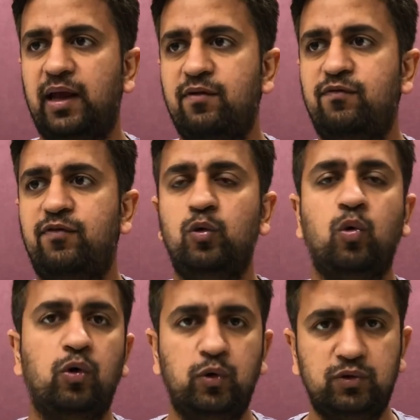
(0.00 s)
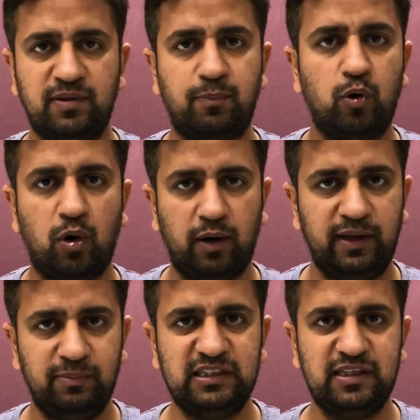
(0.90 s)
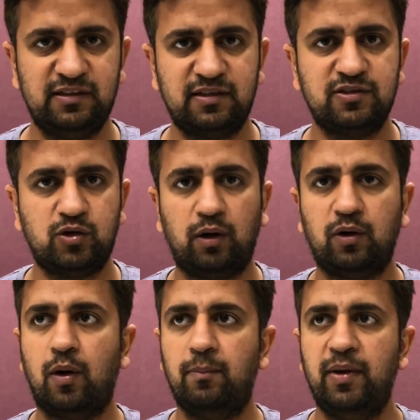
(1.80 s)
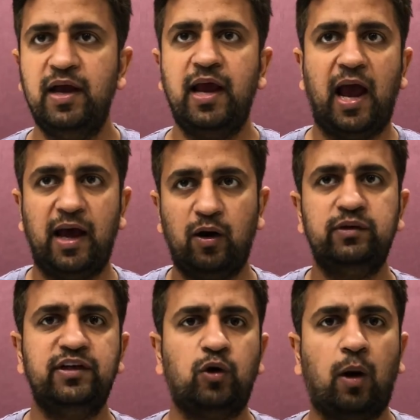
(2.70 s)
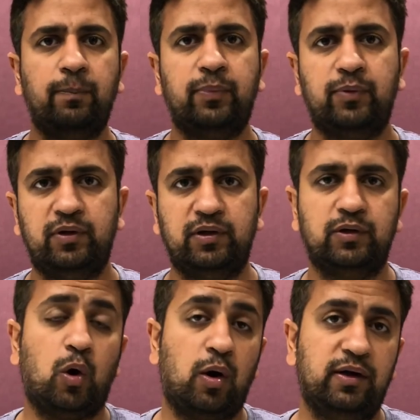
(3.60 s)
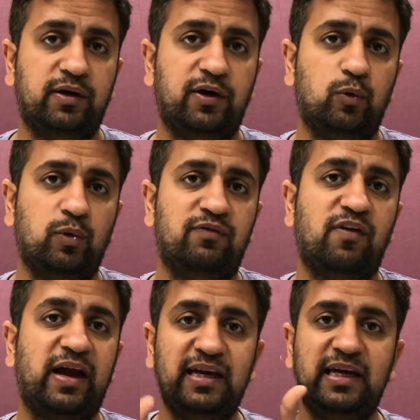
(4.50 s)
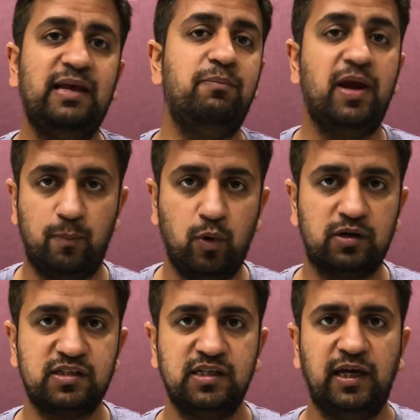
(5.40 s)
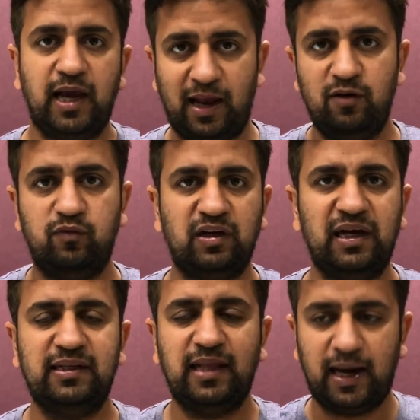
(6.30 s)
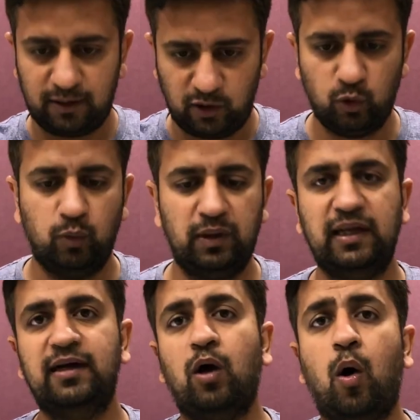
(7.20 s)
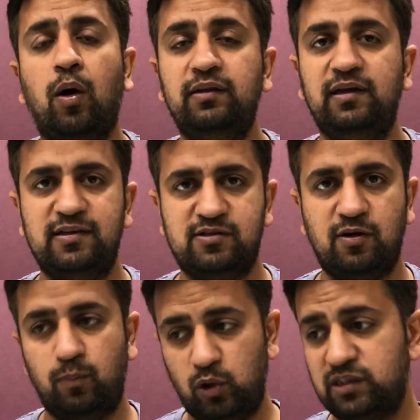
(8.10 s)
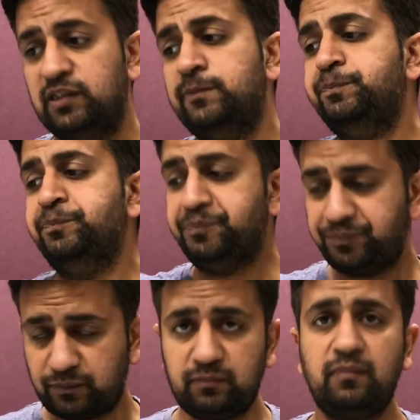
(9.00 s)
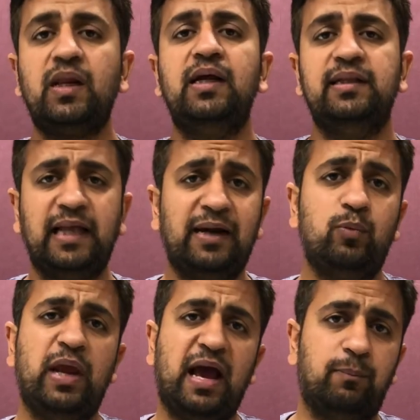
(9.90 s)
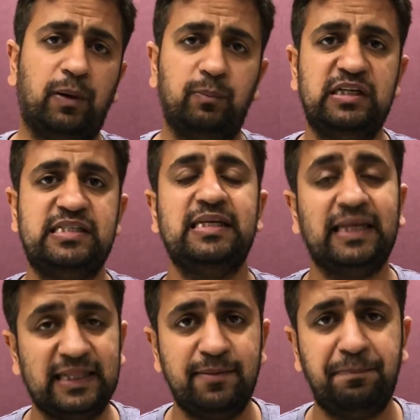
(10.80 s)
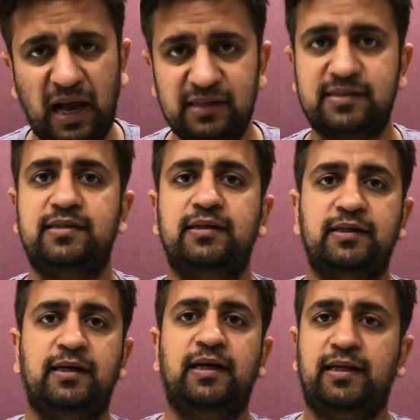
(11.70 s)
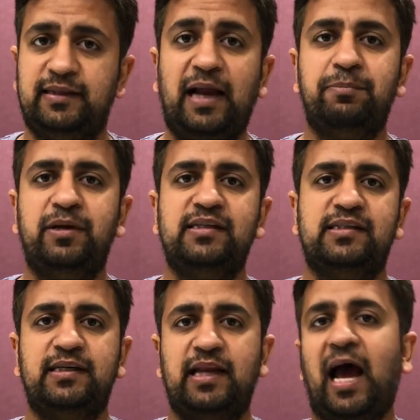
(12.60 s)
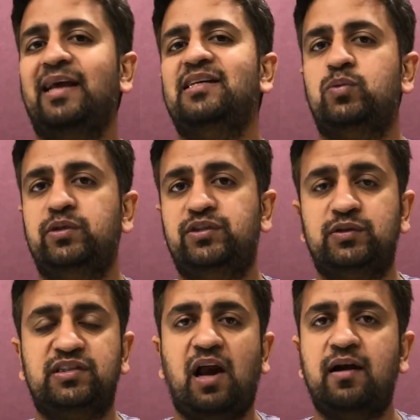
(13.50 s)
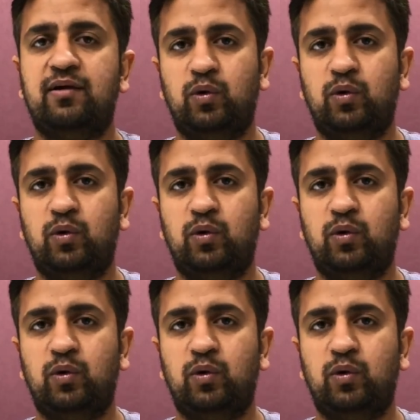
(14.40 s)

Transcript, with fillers: If you go to support.dbagenesis.com and on the top uh, corner you will find DBA books and if you click that you will get all the list of books that we have published in the past. That being said, I guess we should start